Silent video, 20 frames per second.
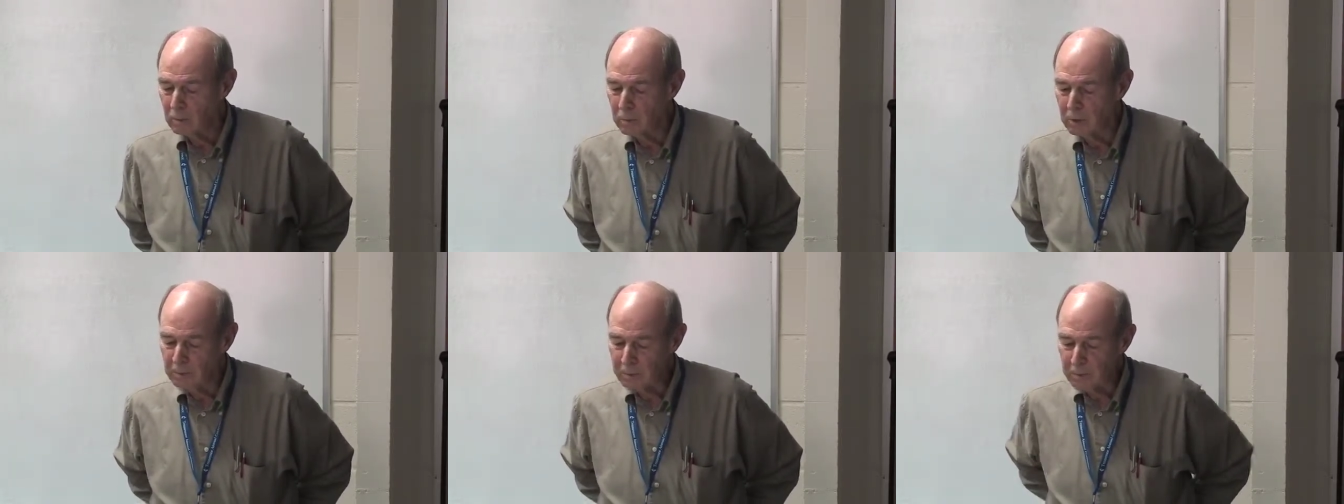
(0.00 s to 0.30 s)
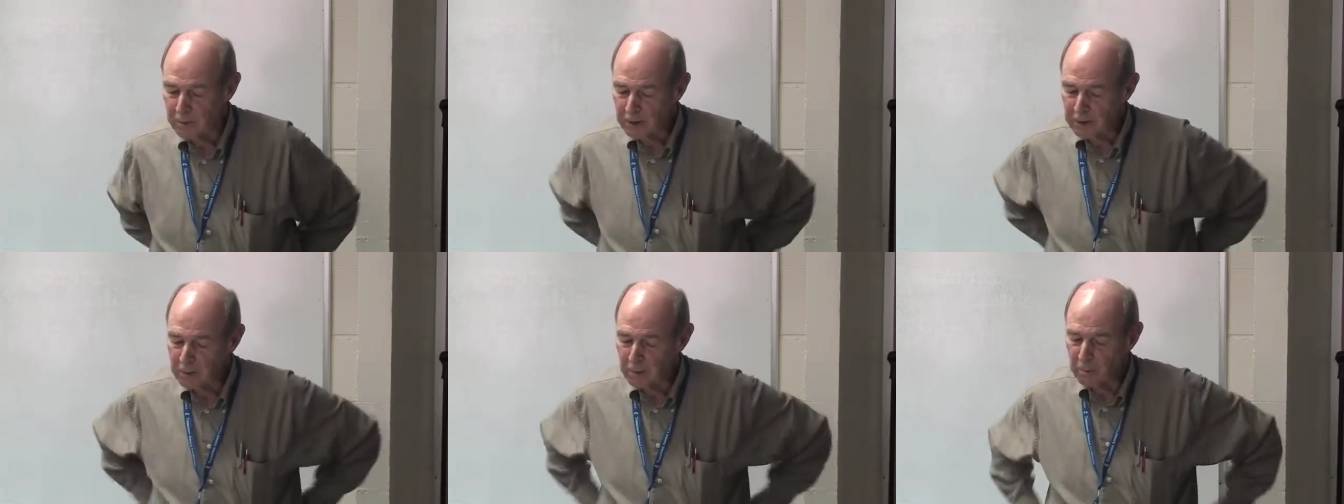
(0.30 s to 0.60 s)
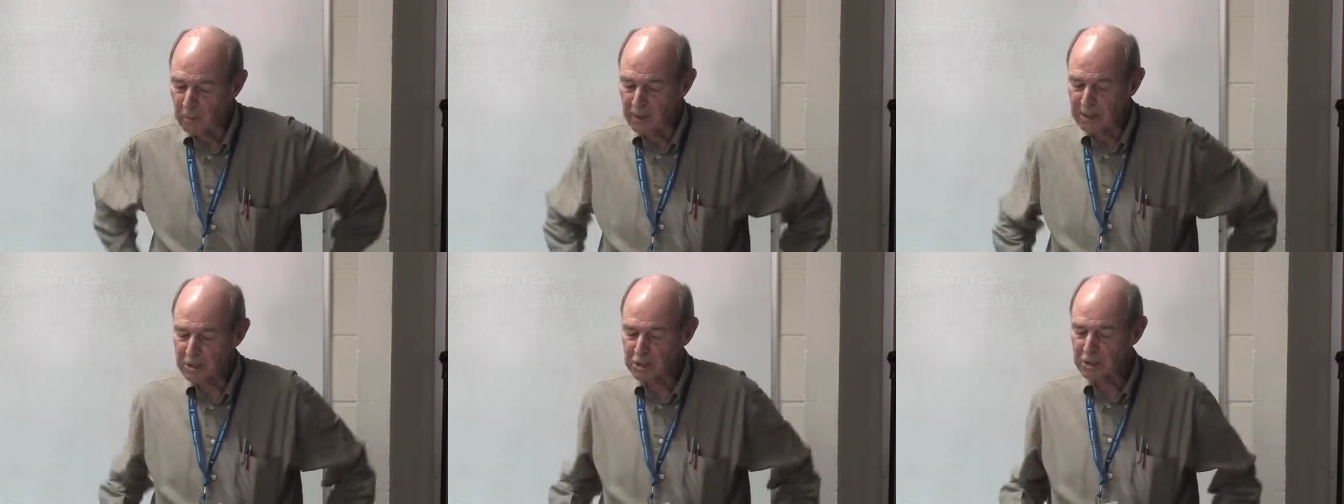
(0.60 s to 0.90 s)
Would Brother
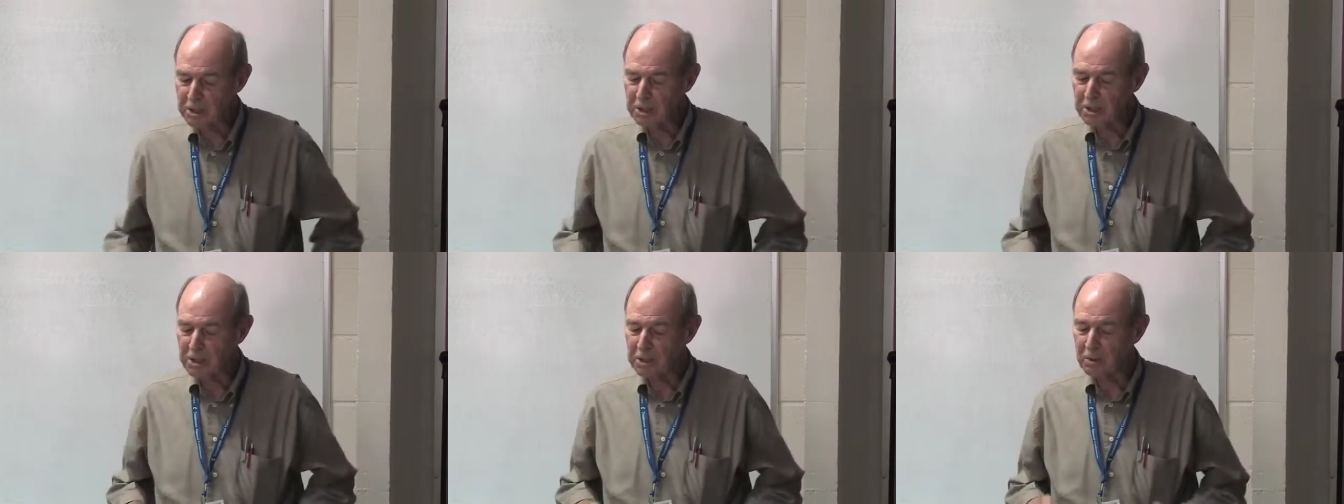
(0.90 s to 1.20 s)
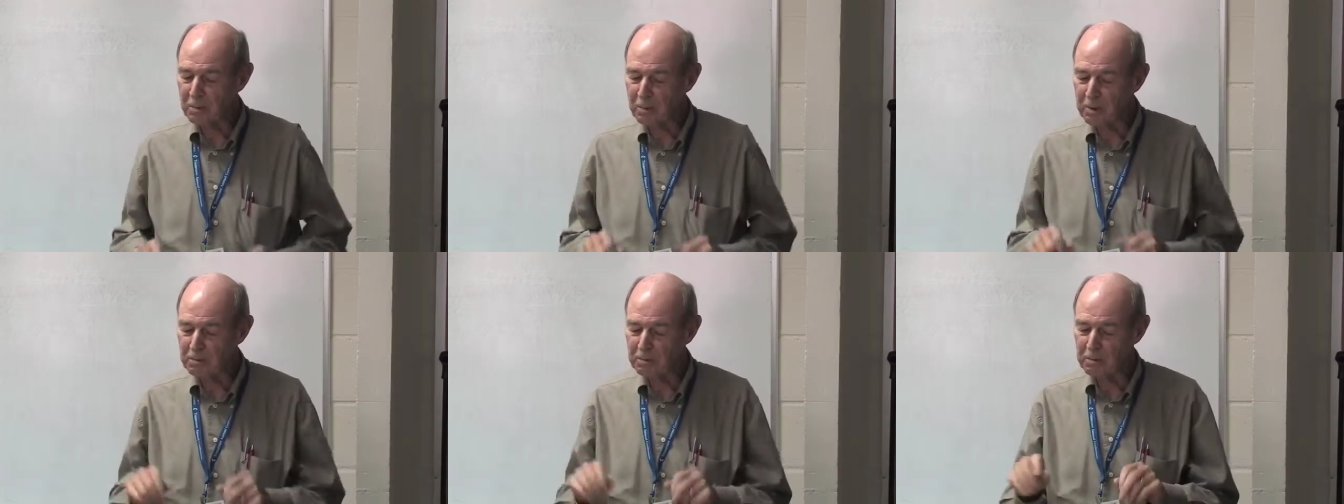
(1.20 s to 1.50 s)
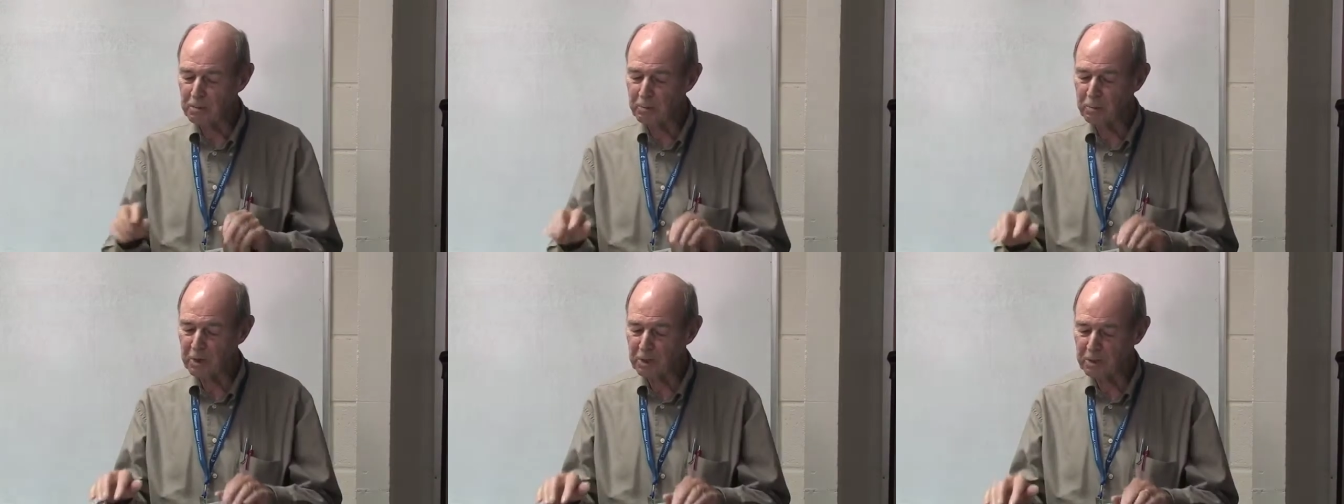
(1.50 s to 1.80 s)
Wesley, what
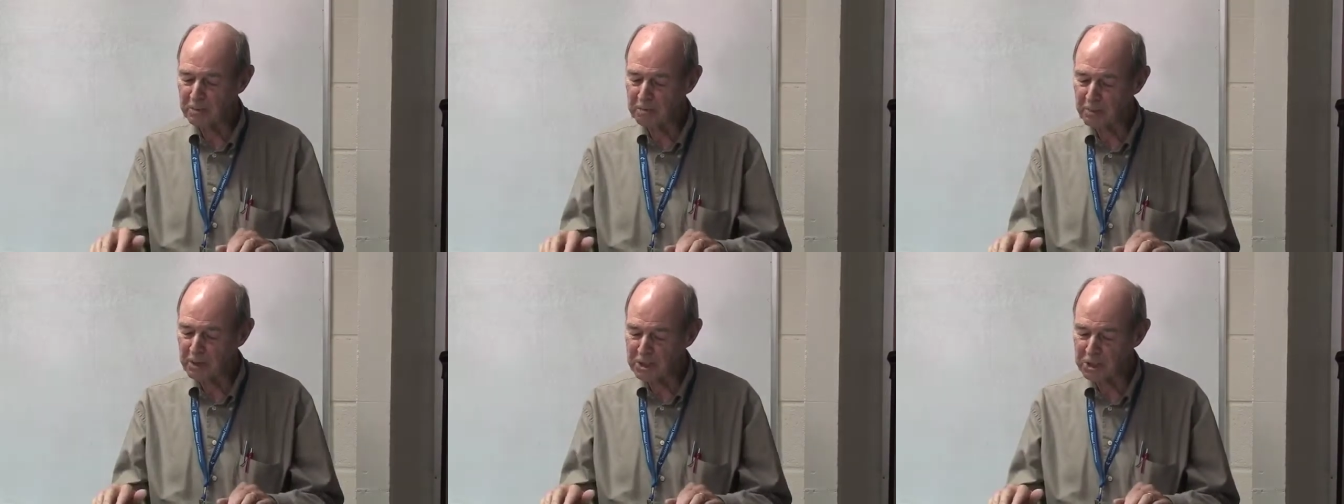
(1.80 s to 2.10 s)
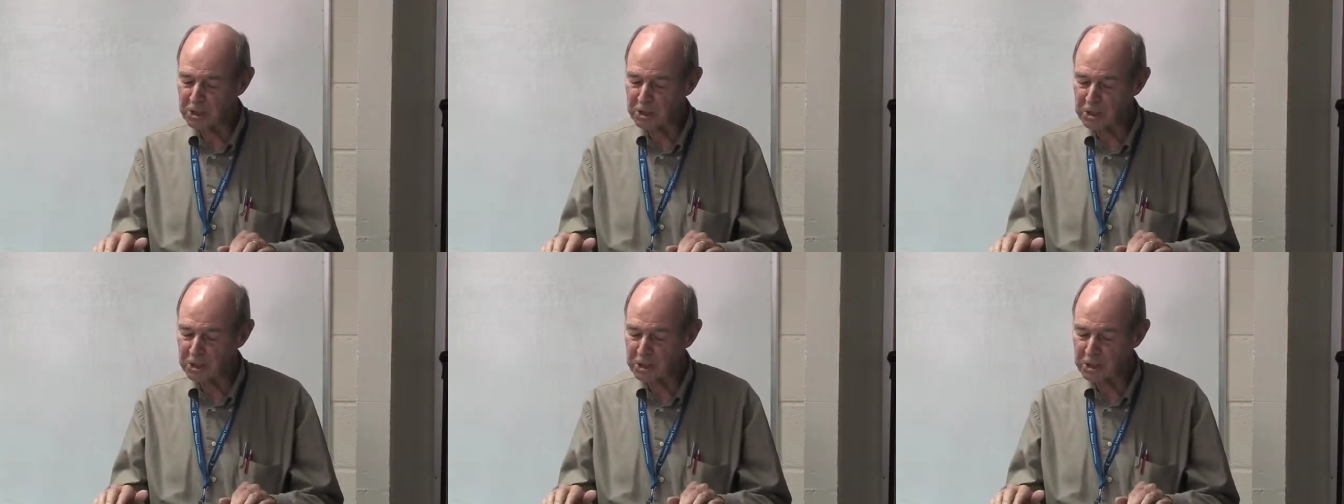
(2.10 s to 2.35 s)
would Brother Wesley